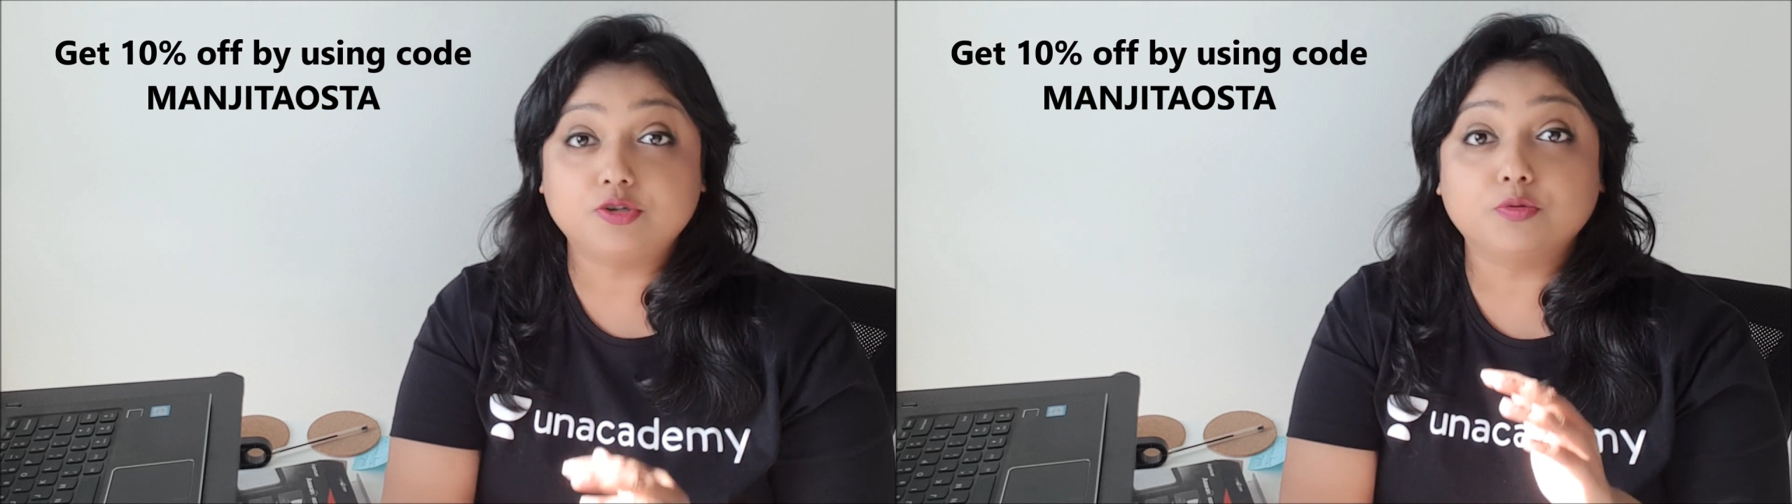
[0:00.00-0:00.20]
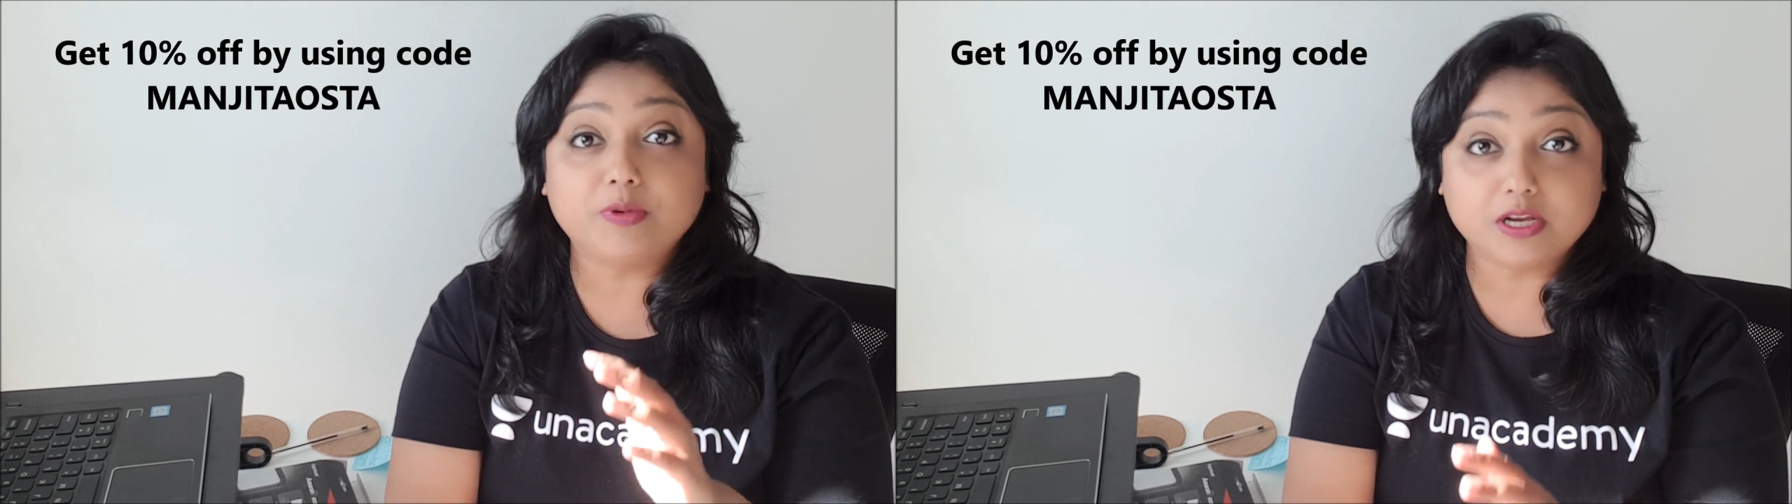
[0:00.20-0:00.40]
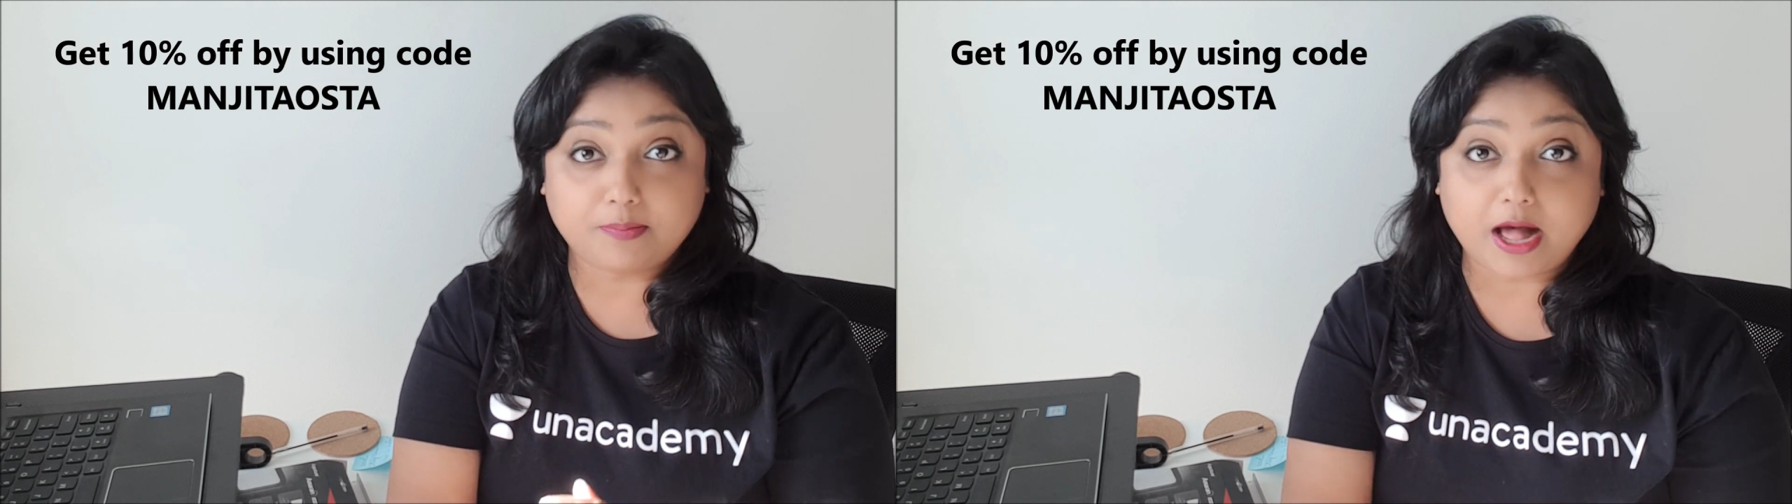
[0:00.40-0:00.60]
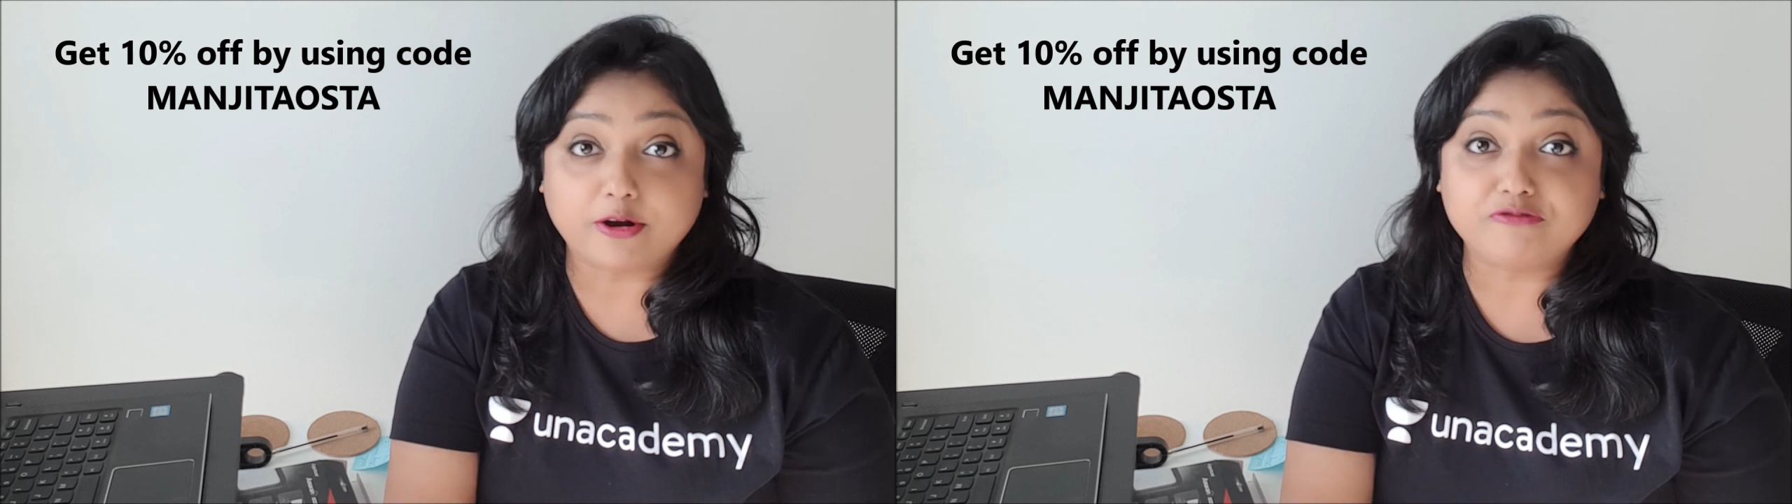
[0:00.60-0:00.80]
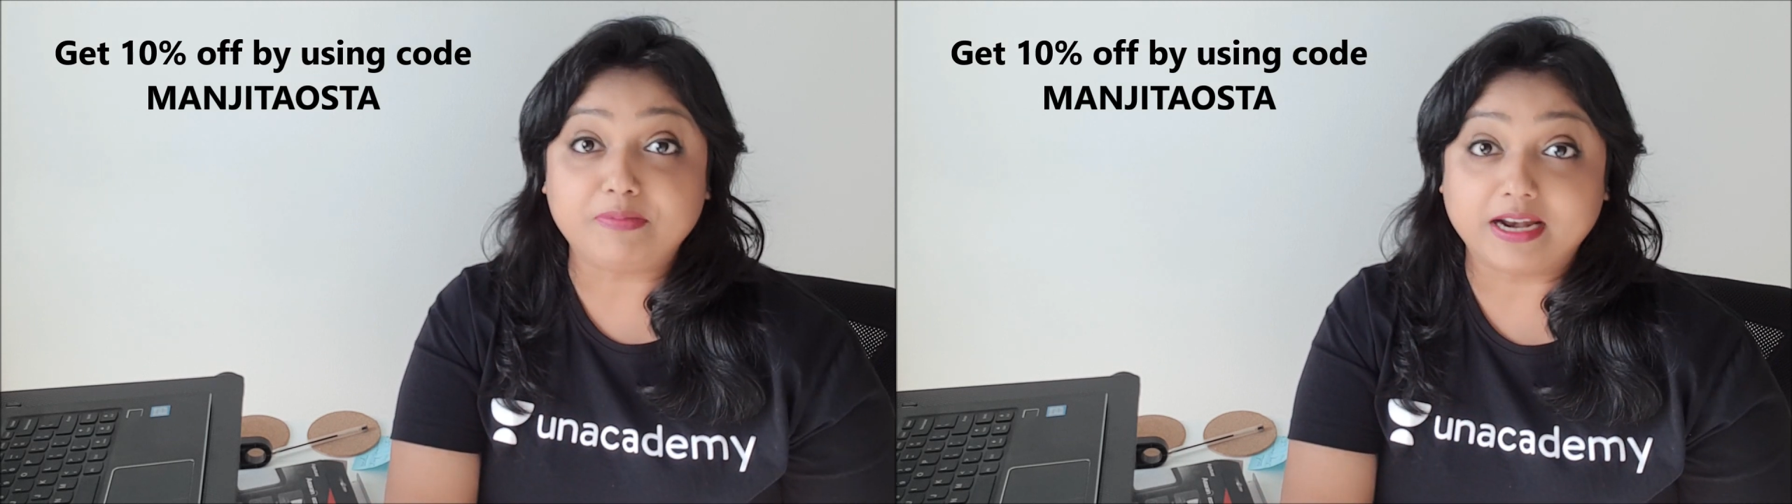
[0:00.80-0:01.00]
to be a part
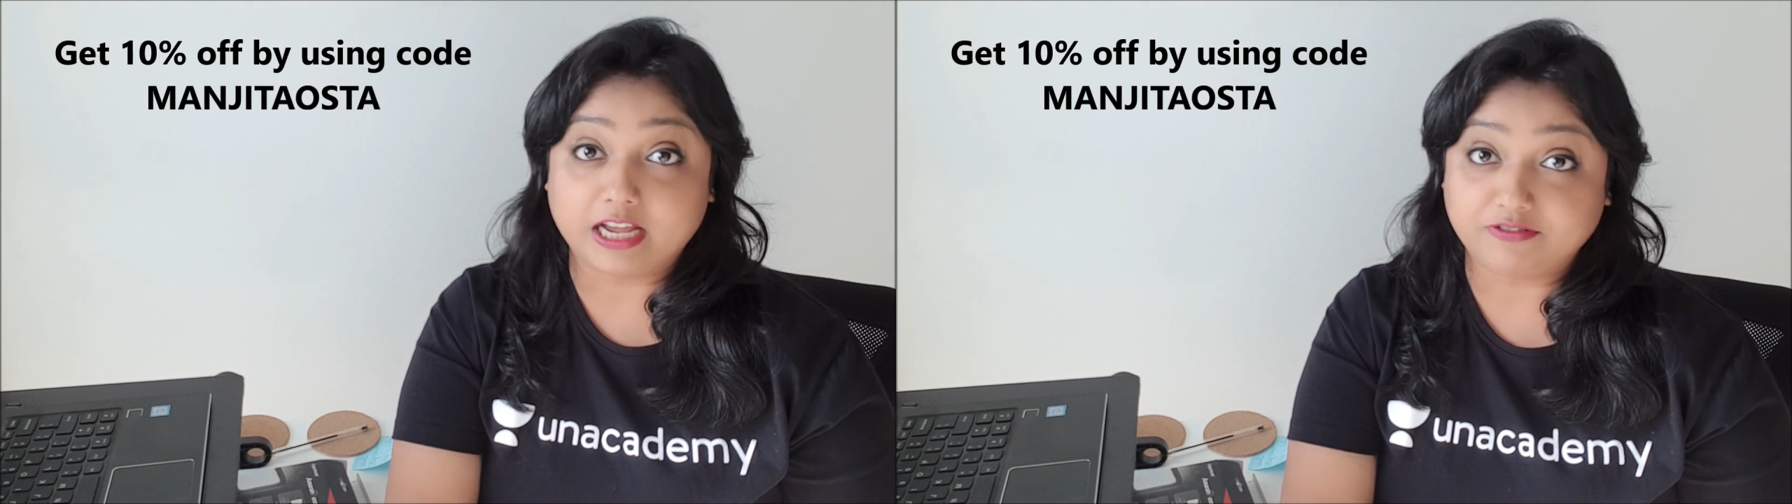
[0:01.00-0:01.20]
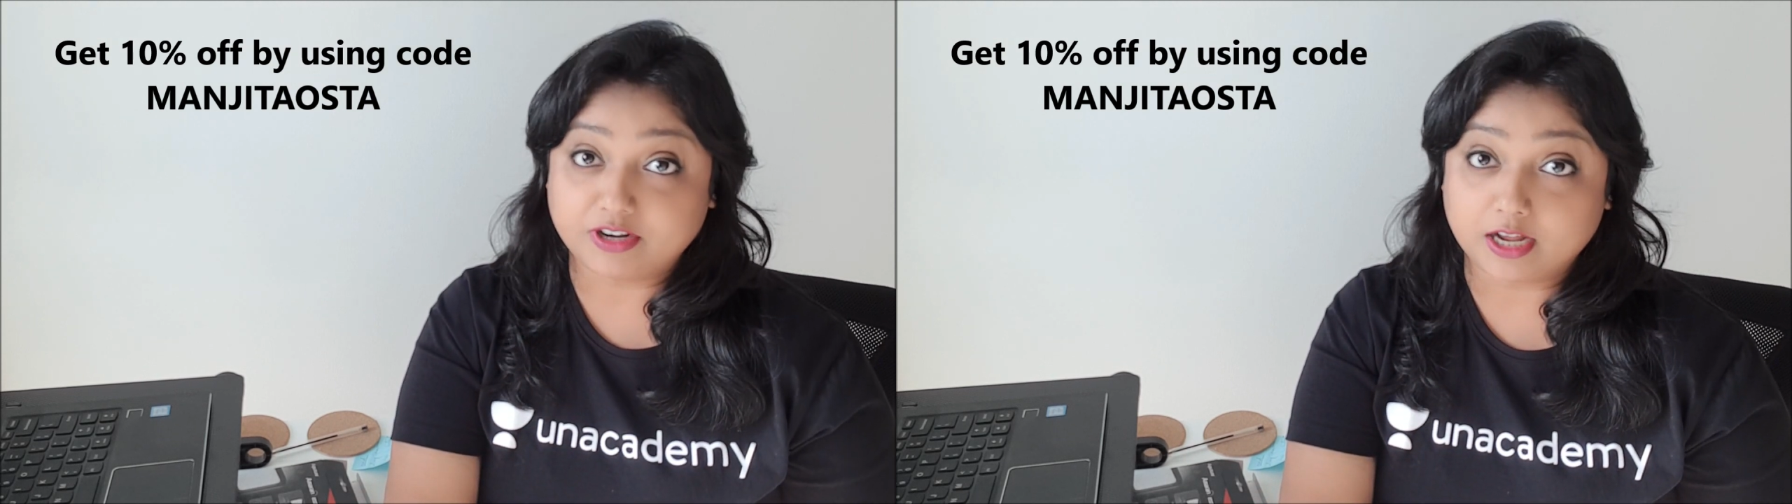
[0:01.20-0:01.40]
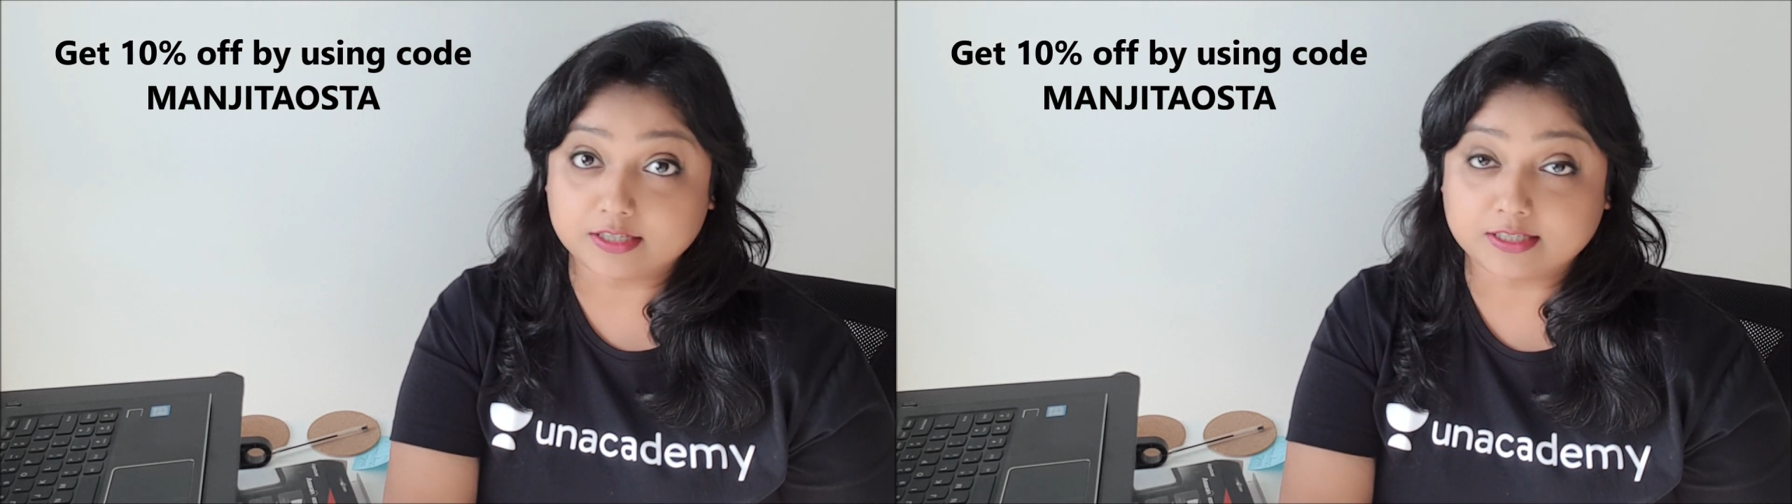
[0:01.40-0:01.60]
of my live classes.